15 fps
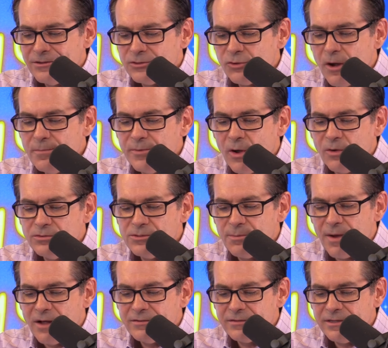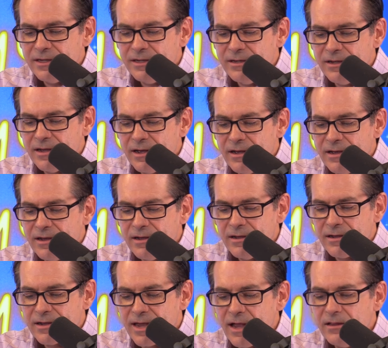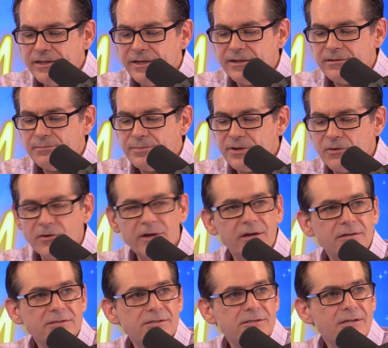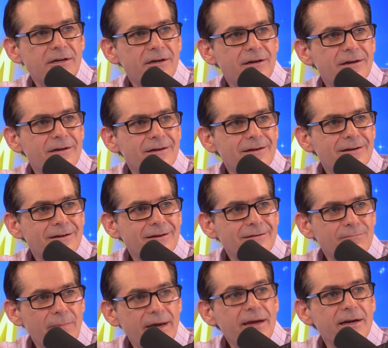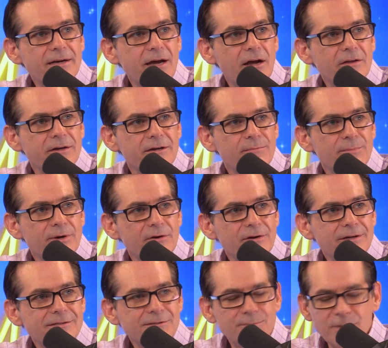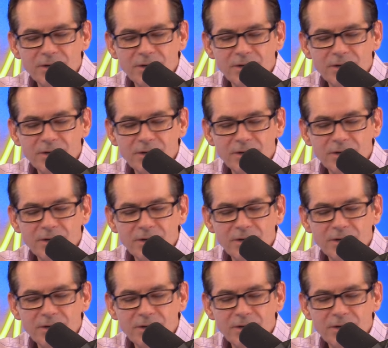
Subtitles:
Trump knows about the Kellyan periods, Megyn Kellyan periods,